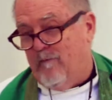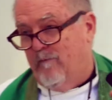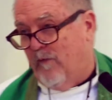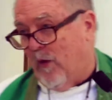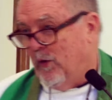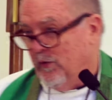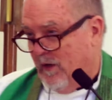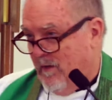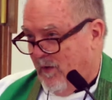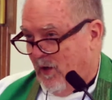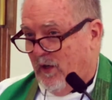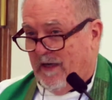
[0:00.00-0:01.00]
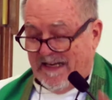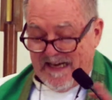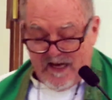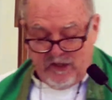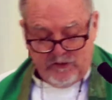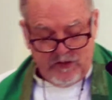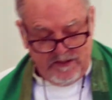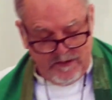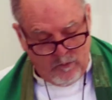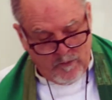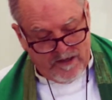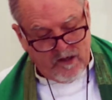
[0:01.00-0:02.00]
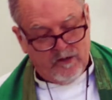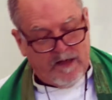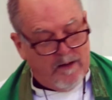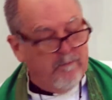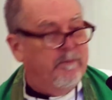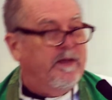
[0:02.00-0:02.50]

vulnerable an elderly widow can